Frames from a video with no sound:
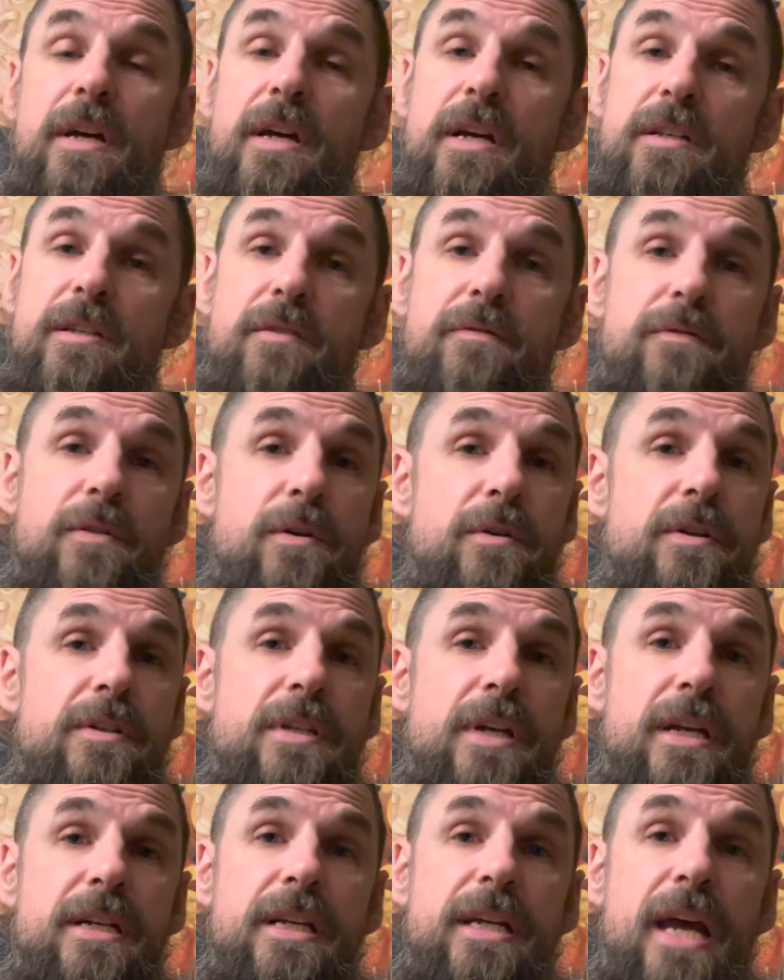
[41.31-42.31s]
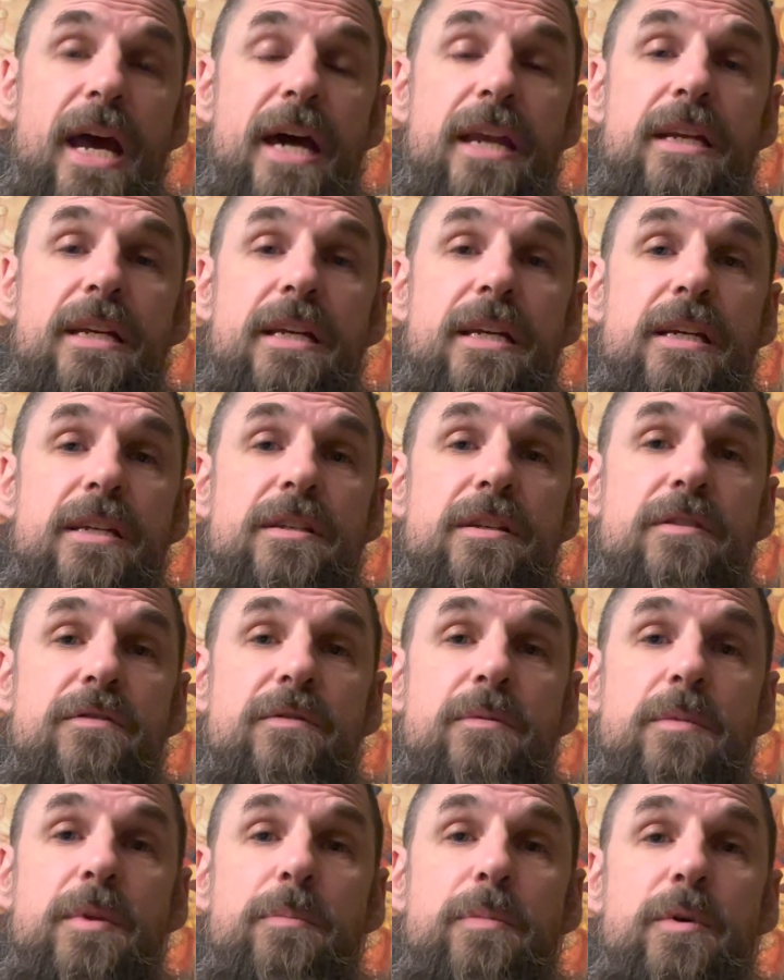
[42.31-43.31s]
It's a focus on catechesis
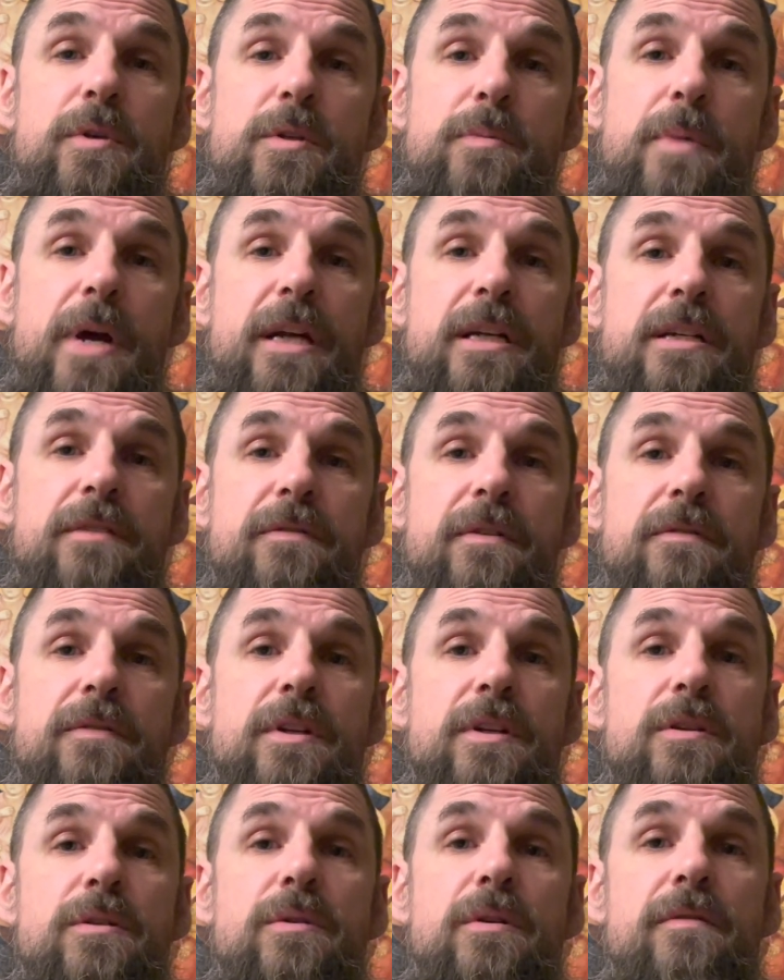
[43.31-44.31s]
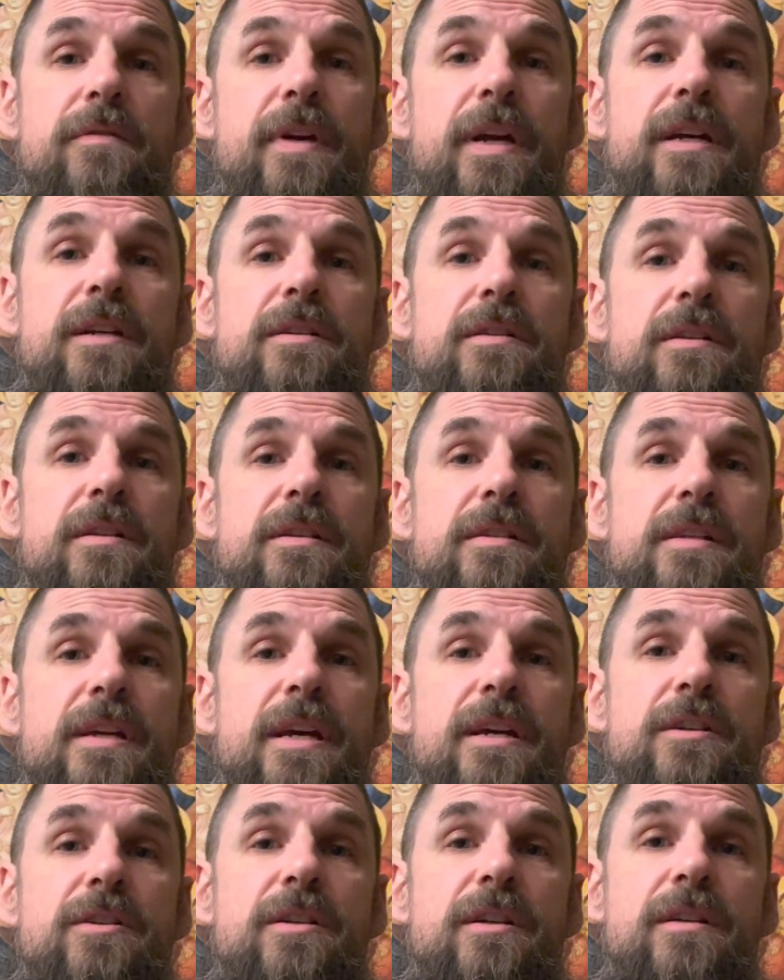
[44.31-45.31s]
from the perspective of the new
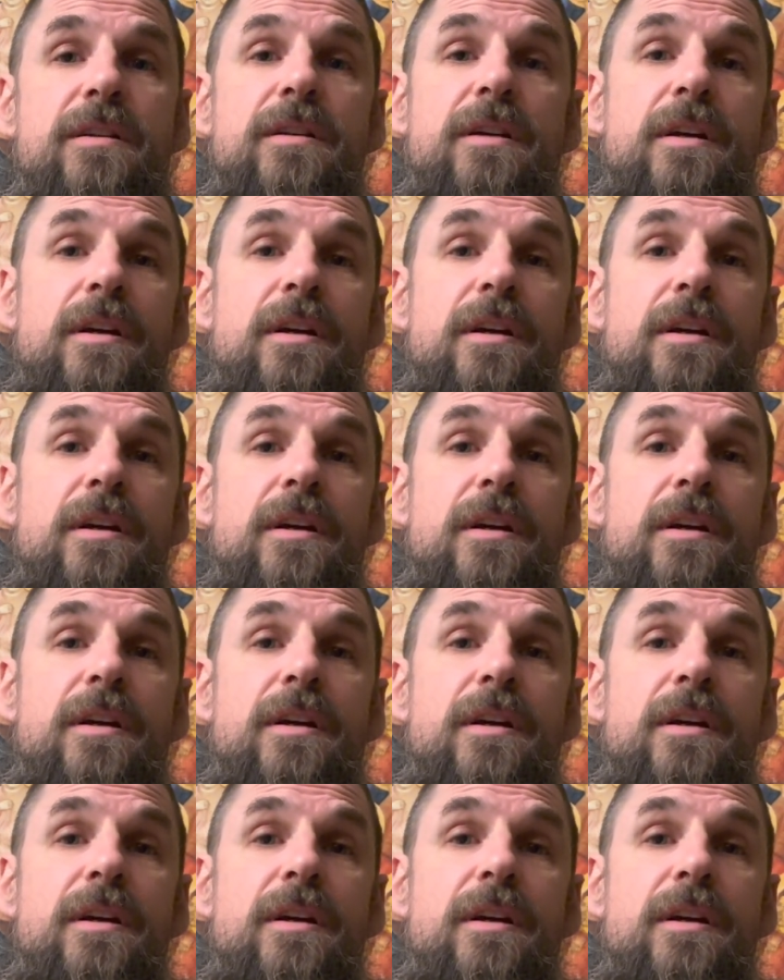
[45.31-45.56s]
evangelization.